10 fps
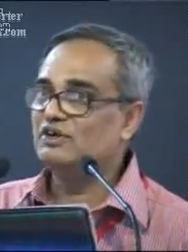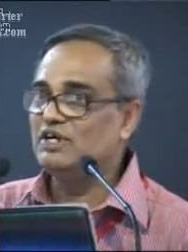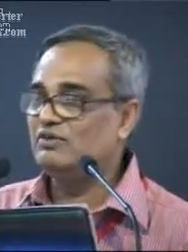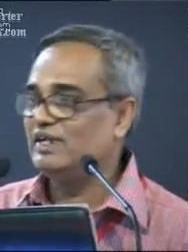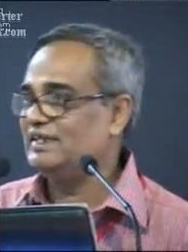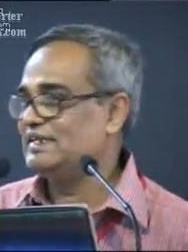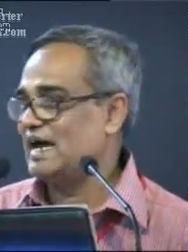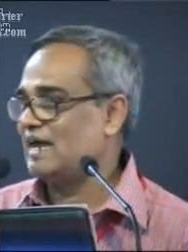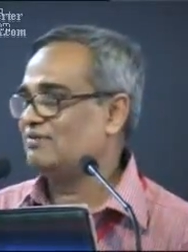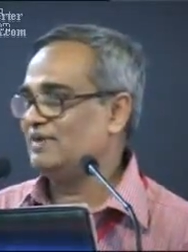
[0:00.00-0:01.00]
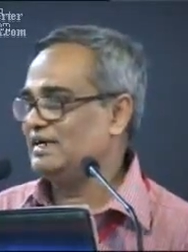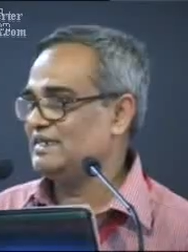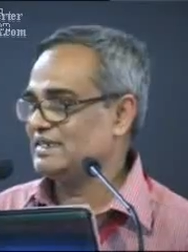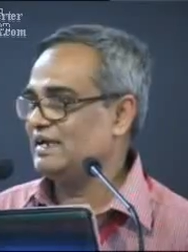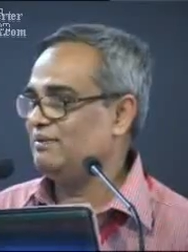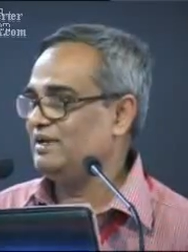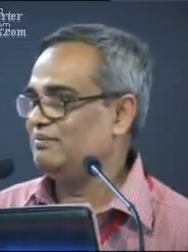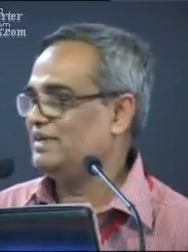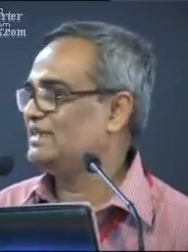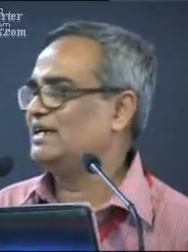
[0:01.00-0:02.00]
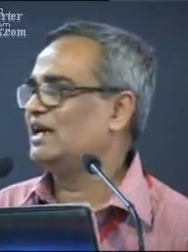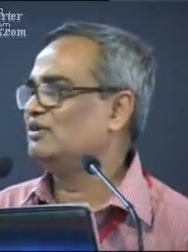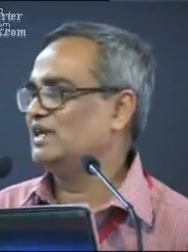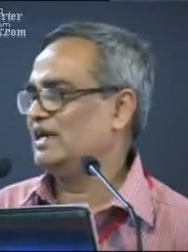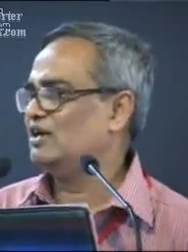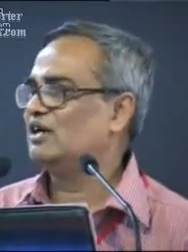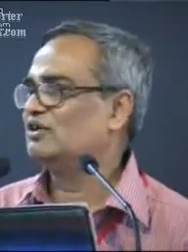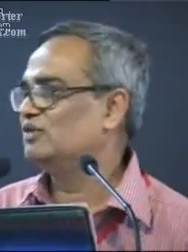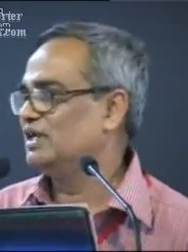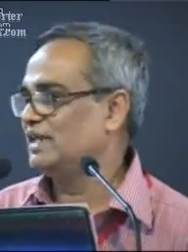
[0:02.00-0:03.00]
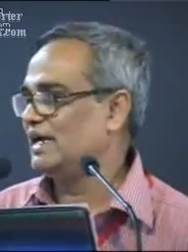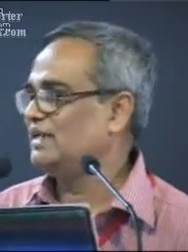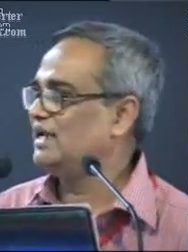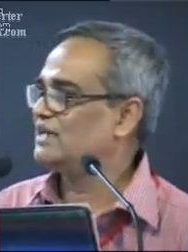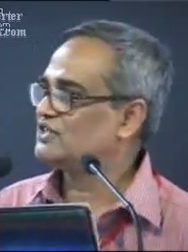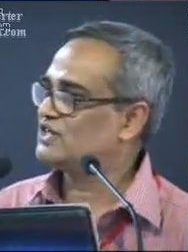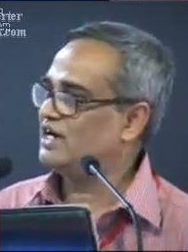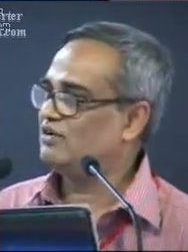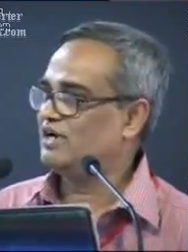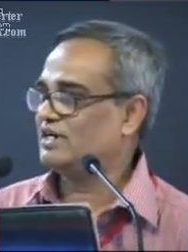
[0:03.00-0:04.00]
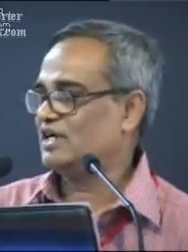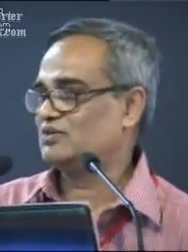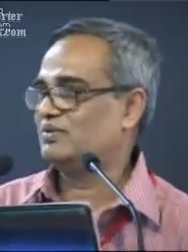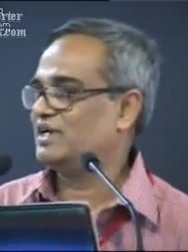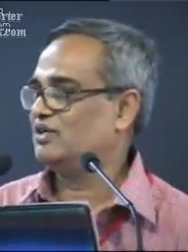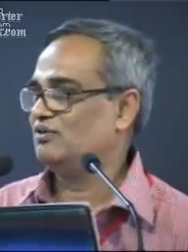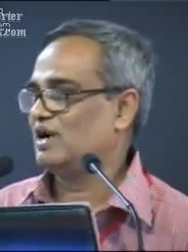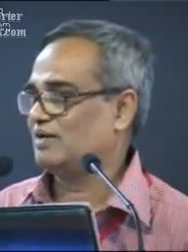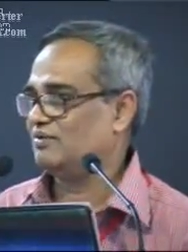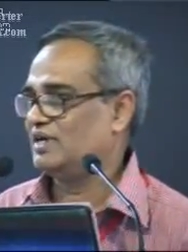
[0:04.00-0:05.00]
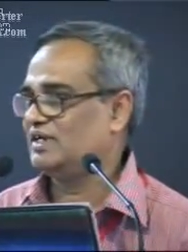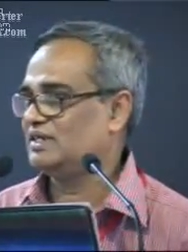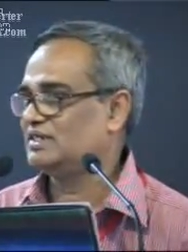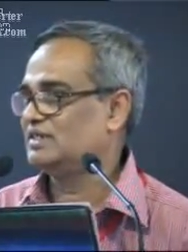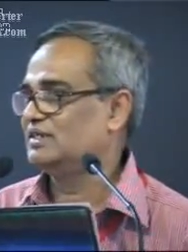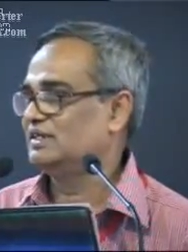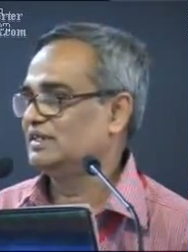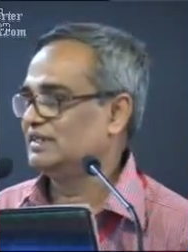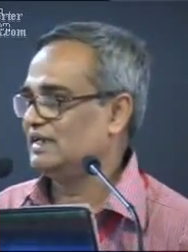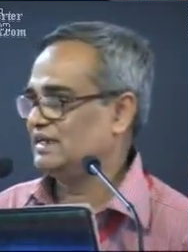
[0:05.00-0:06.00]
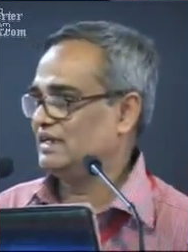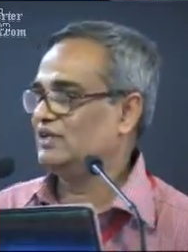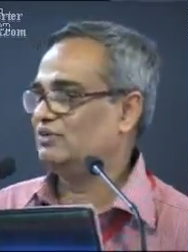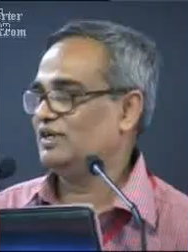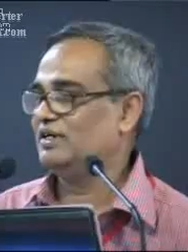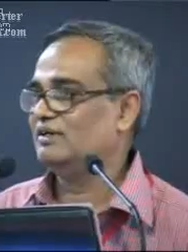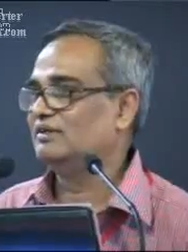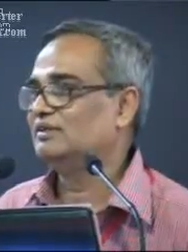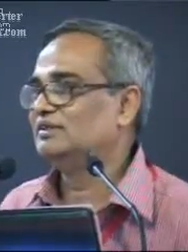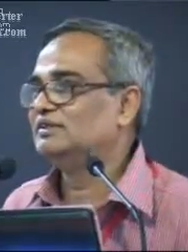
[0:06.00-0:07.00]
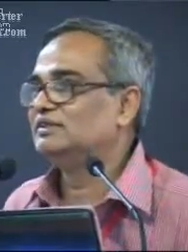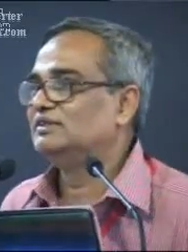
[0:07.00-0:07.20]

Subsequently when the arc furnace came in picture, now they are not doing that. They are straightway transferring to arc furnace. That will be.